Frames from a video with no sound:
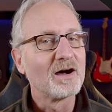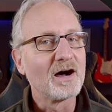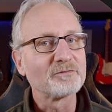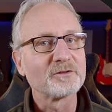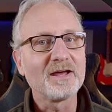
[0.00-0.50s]

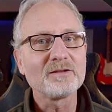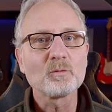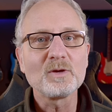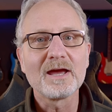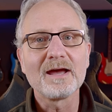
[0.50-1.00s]
After that
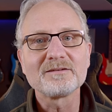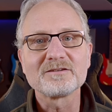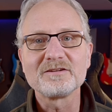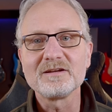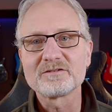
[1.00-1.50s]
we add
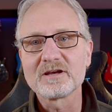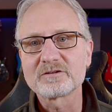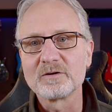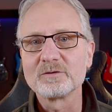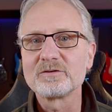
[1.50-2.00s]
the
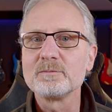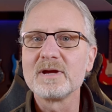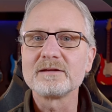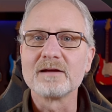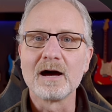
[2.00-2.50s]
CSS code to
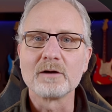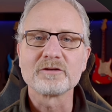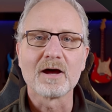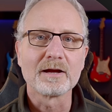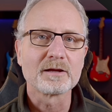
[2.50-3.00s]
make the
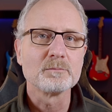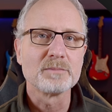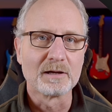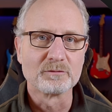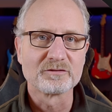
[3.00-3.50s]
house icon
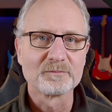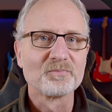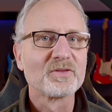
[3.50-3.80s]
bounce.